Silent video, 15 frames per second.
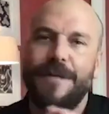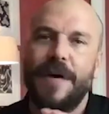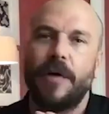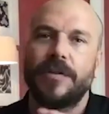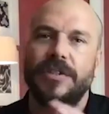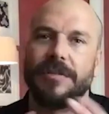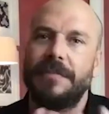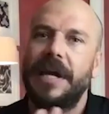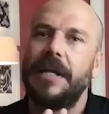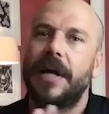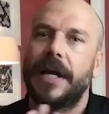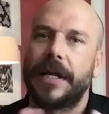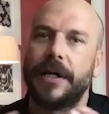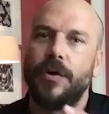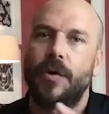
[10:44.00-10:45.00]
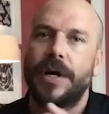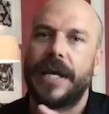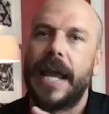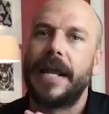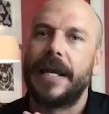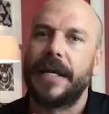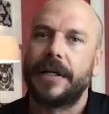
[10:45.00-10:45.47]
felt to me like an
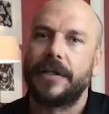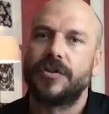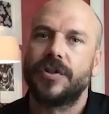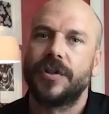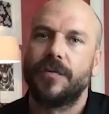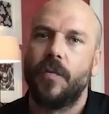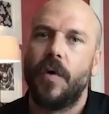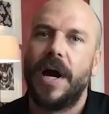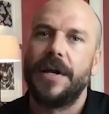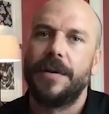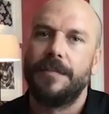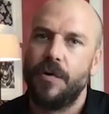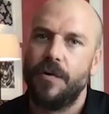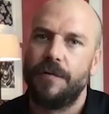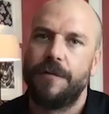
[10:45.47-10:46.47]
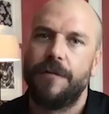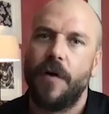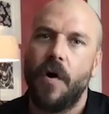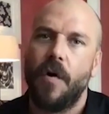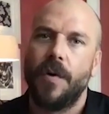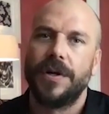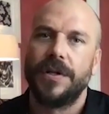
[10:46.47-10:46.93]
organic sort of way to move
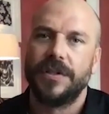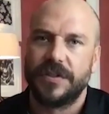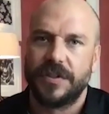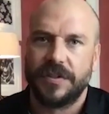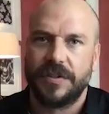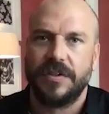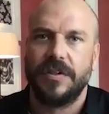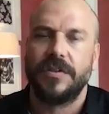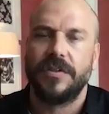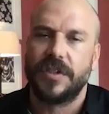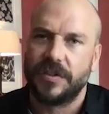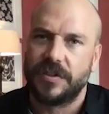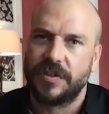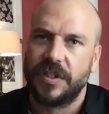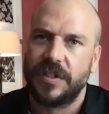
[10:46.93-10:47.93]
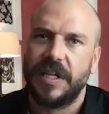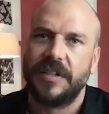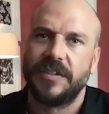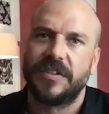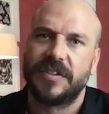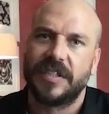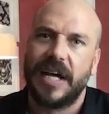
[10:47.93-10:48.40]
forward and to then
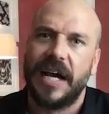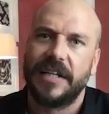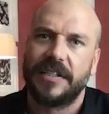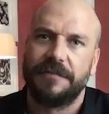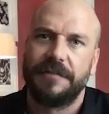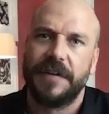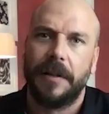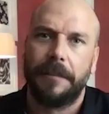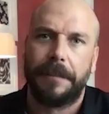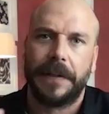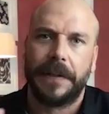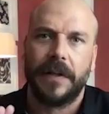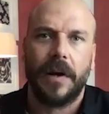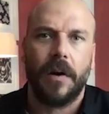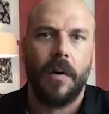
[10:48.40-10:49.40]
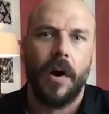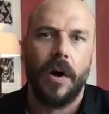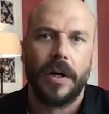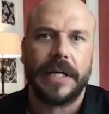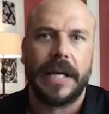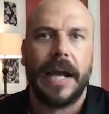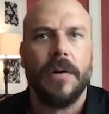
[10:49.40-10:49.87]
start developing like, oh,
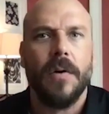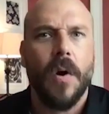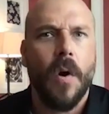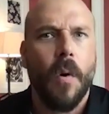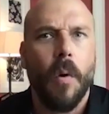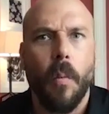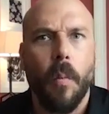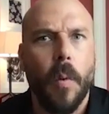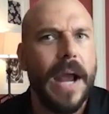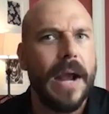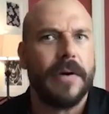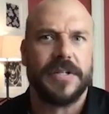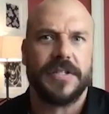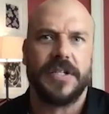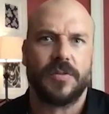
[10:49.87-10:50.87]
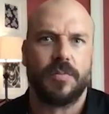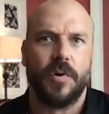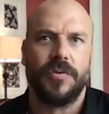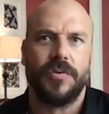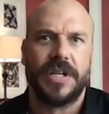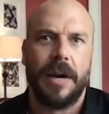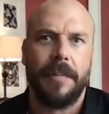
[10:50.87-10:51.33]
okay, well, where is this
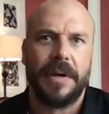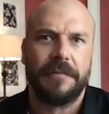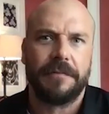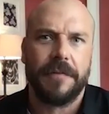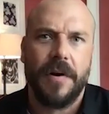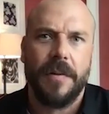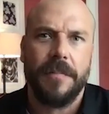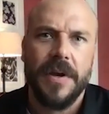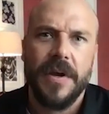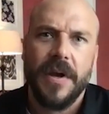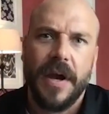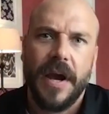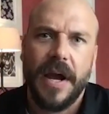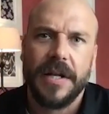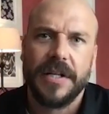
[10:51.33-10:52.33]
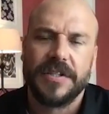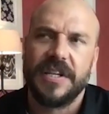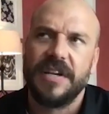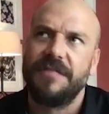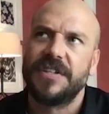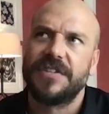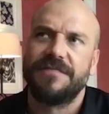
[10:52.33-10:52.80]
wound coming from? And it's,
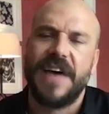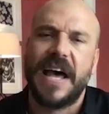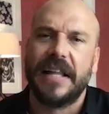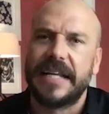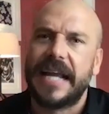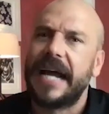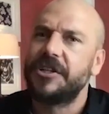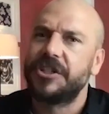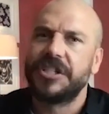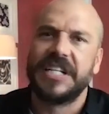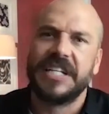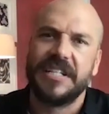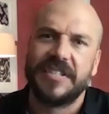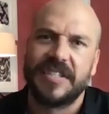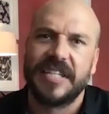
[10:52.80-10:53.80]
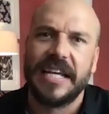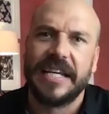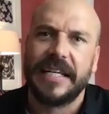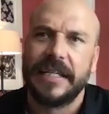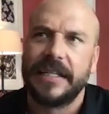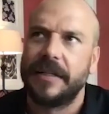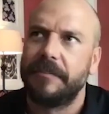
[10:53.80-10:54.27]
if it's validation he's
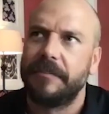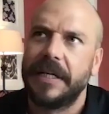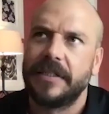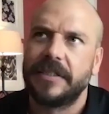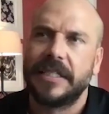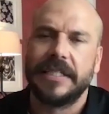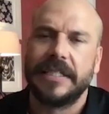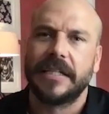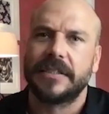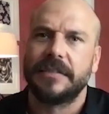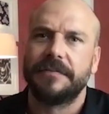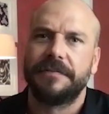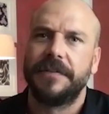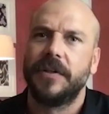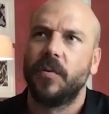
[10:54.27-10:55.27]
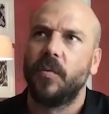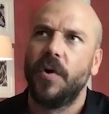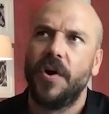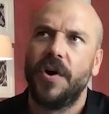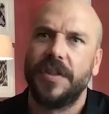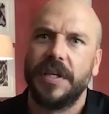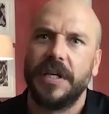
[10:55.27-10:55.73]
seeking, it means he doesn't feel
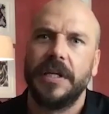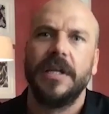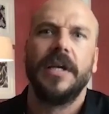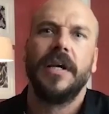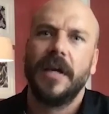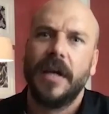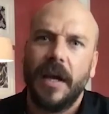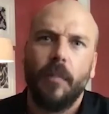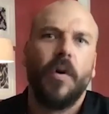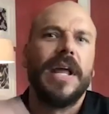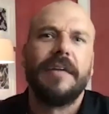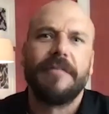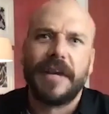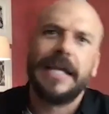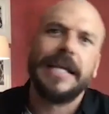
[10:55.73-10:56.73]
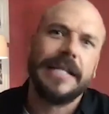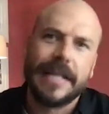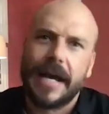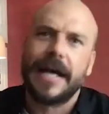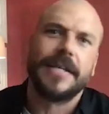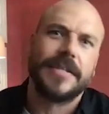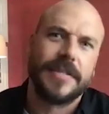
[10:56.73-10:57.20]
worthy. Whatever he
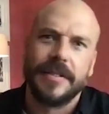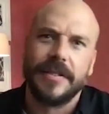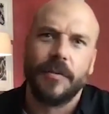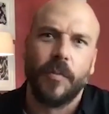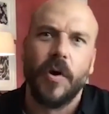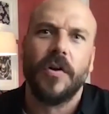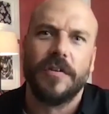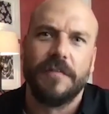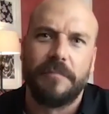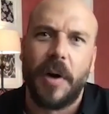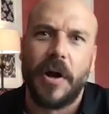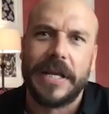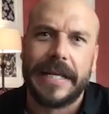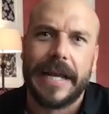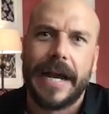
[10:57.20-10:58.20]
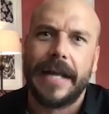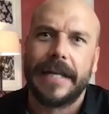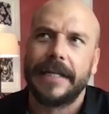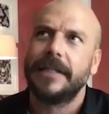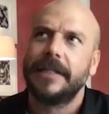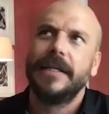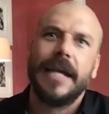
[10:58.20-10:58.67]
does in the world of
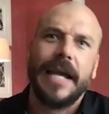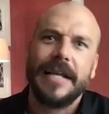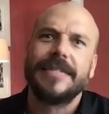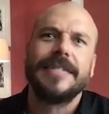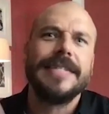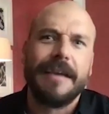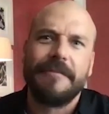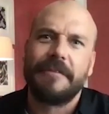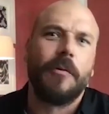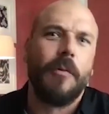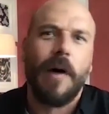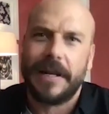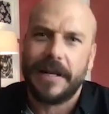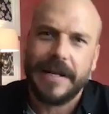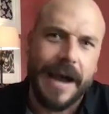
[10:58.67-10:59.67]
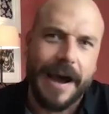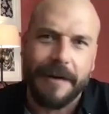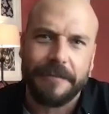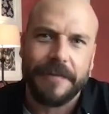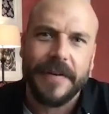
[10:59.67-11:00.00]
bodyguarding, it's never quite enough.